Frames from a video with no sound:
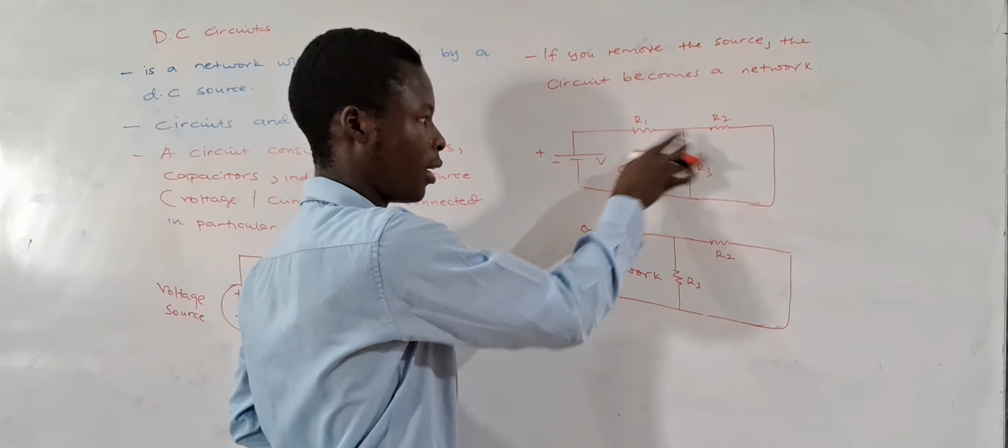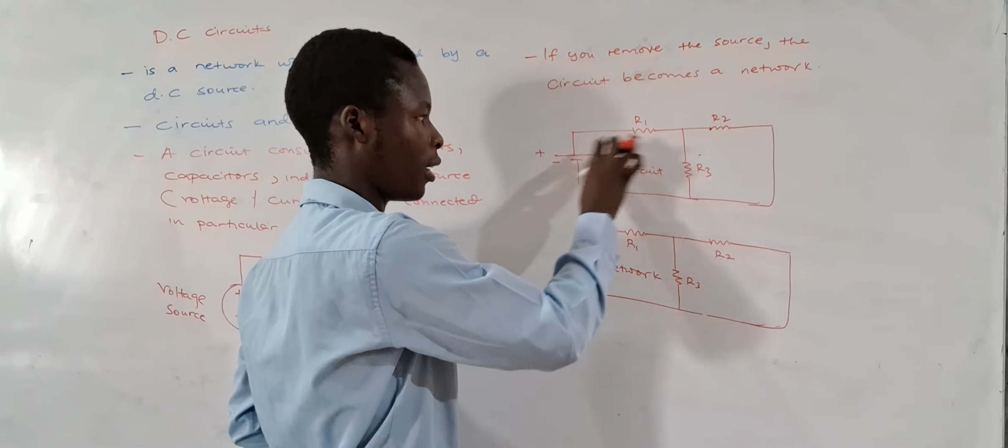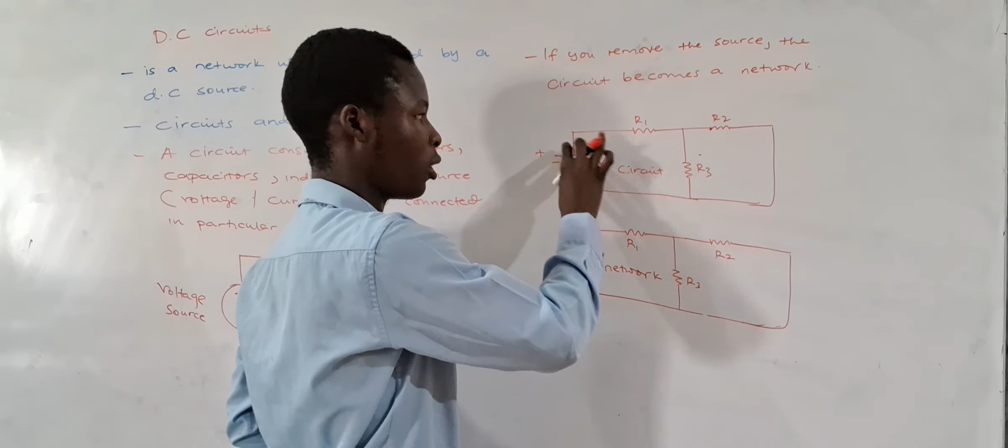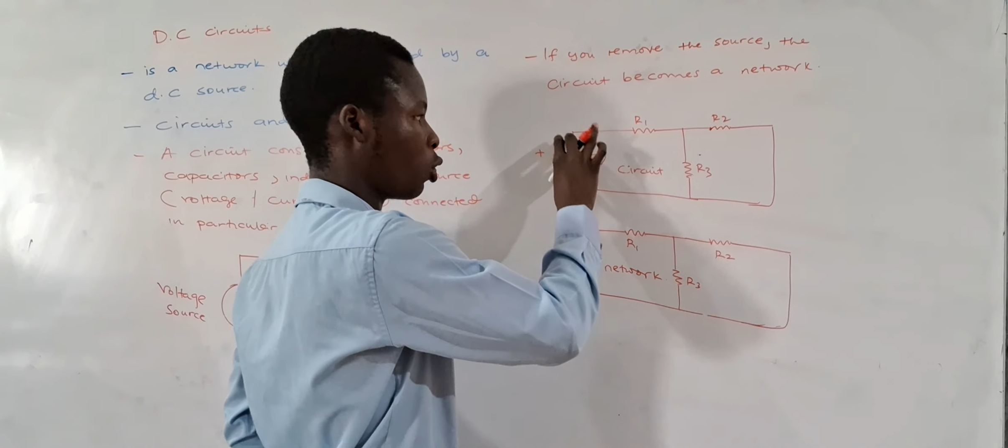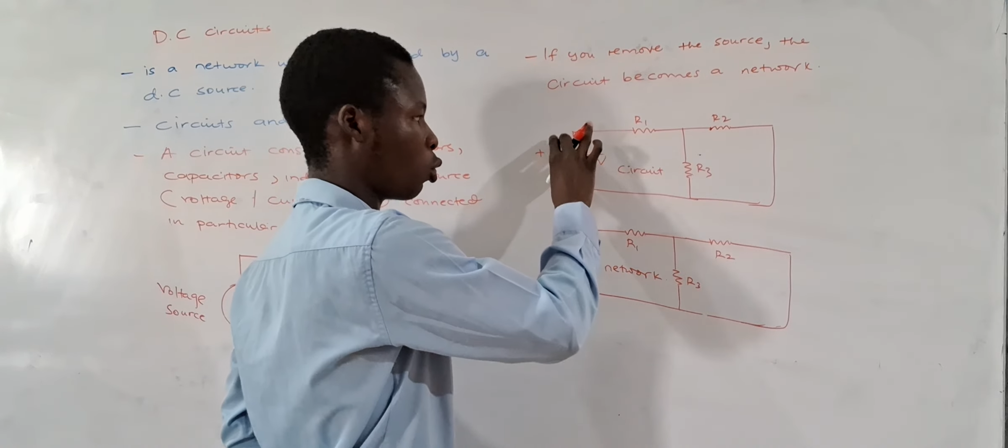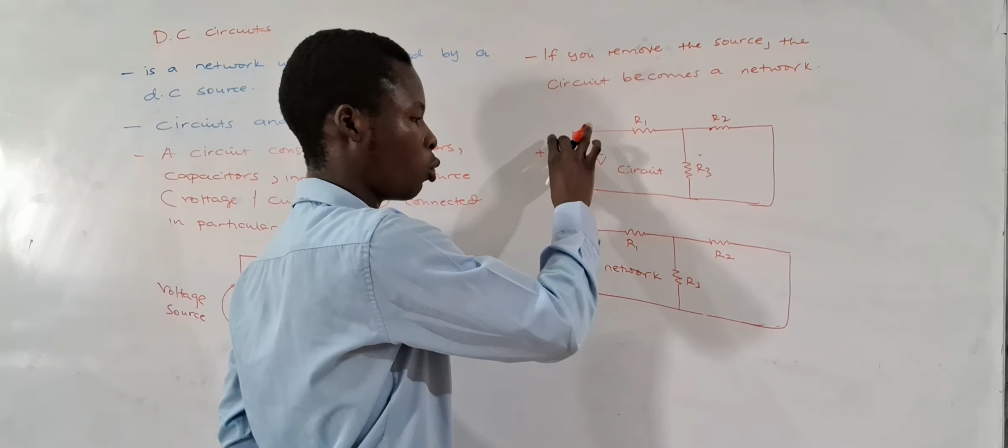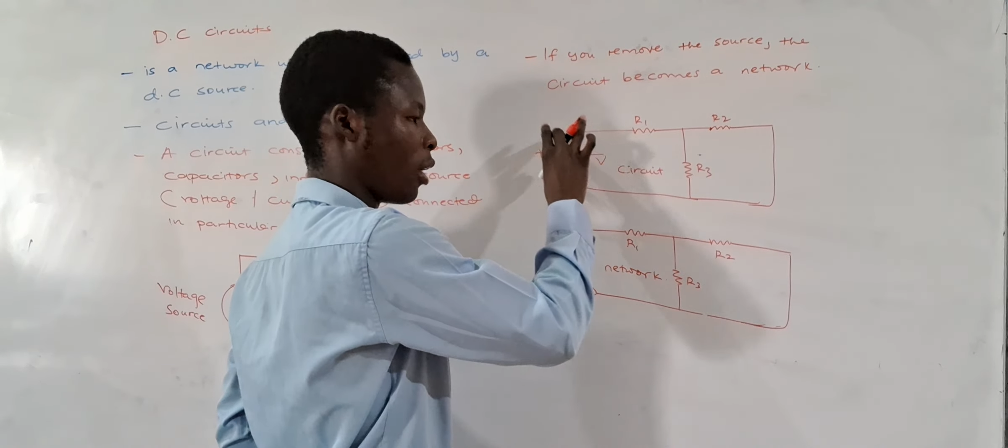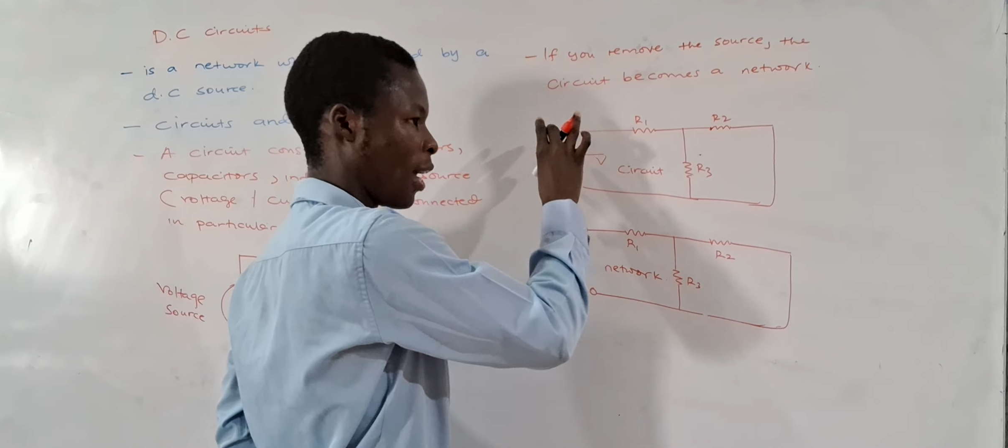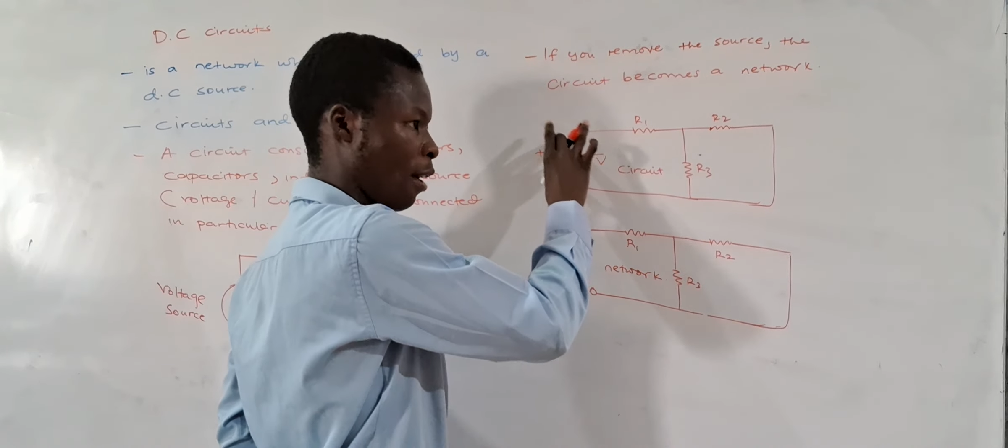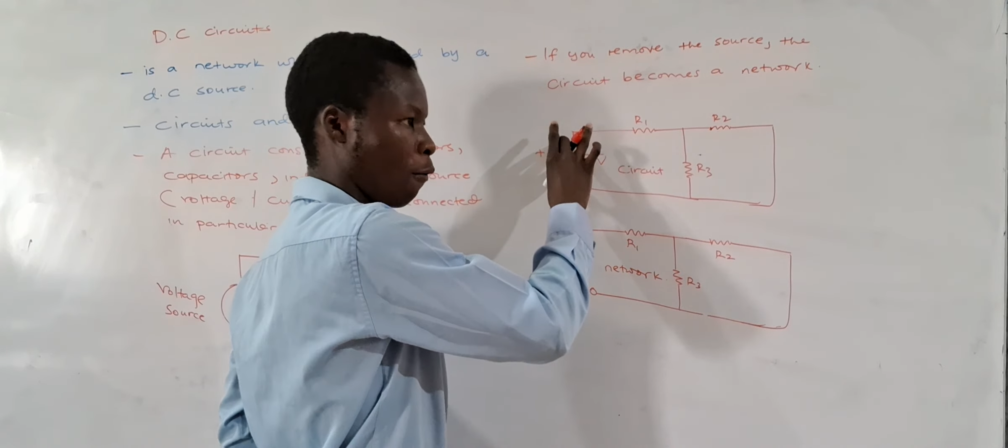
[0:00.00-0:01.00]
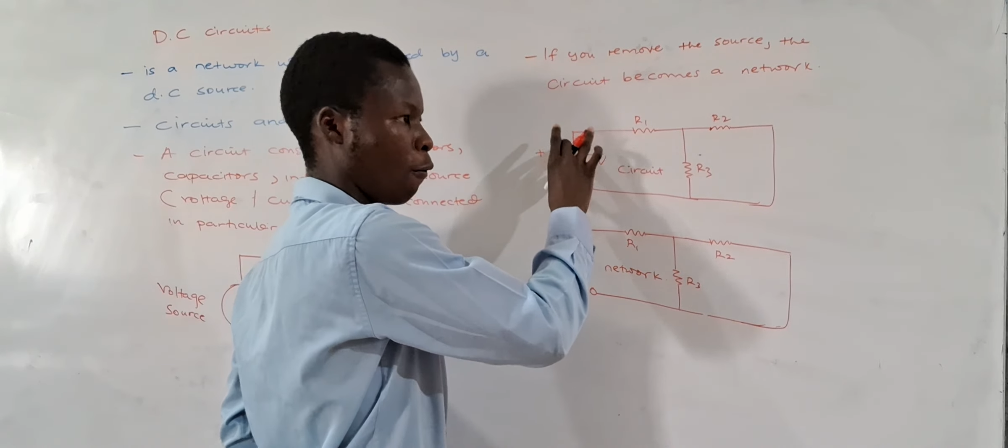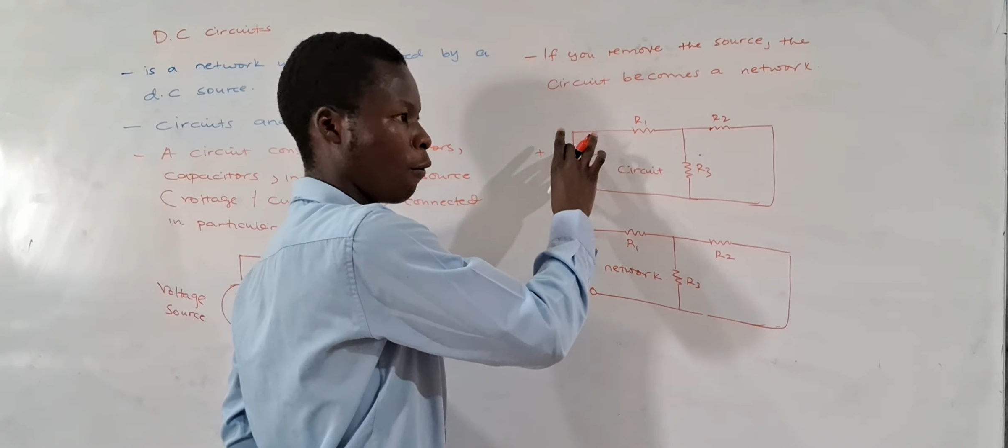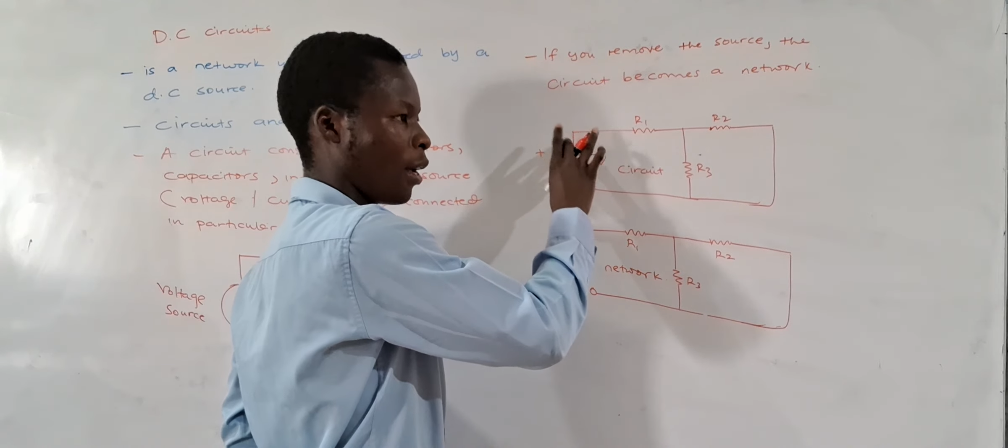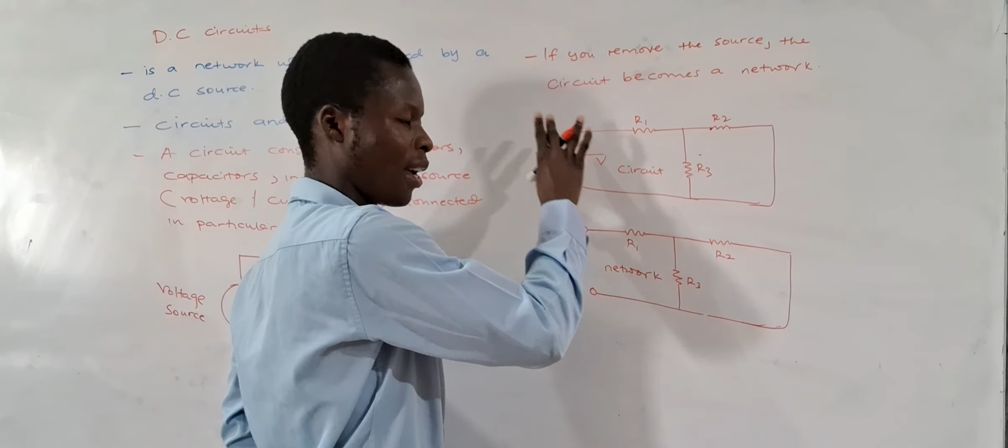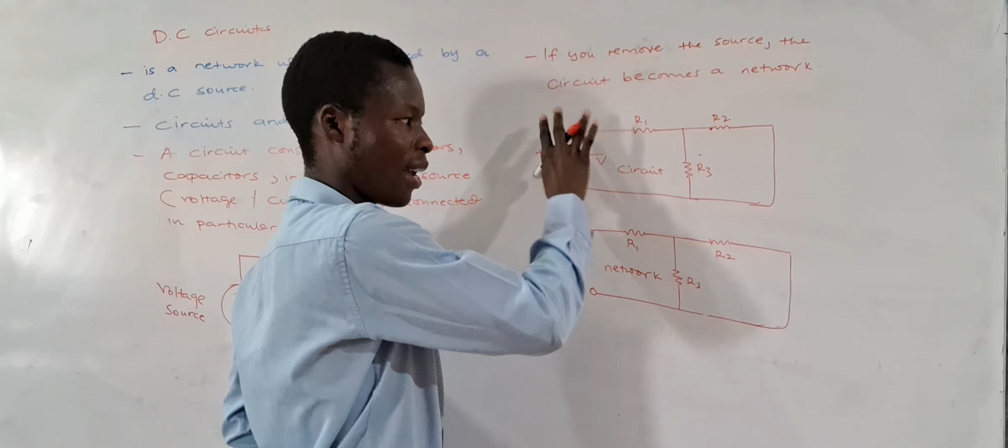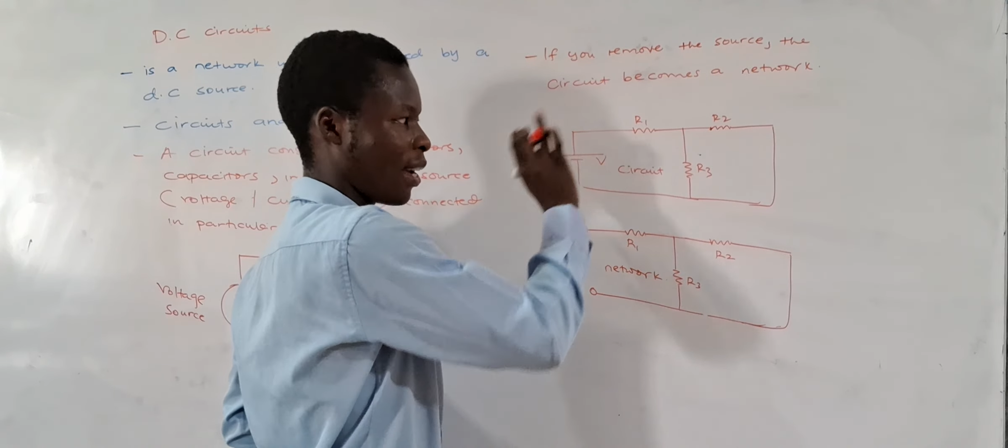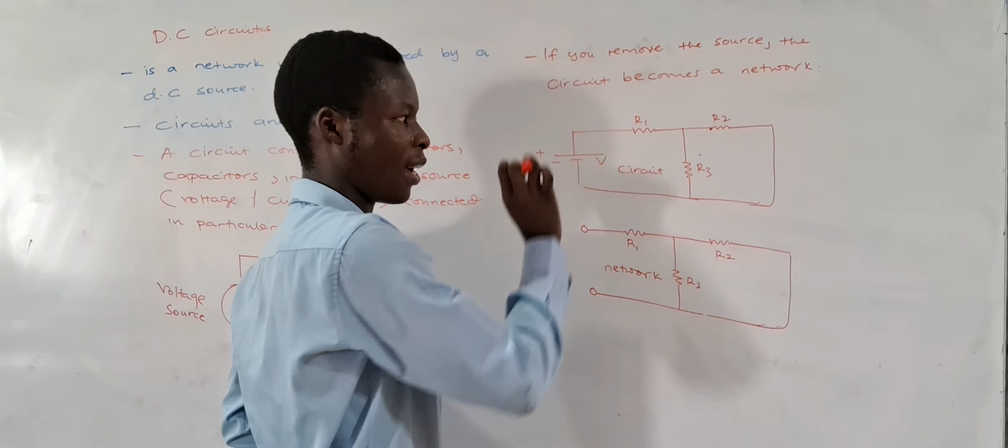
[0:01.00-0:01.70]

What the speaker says: it should have an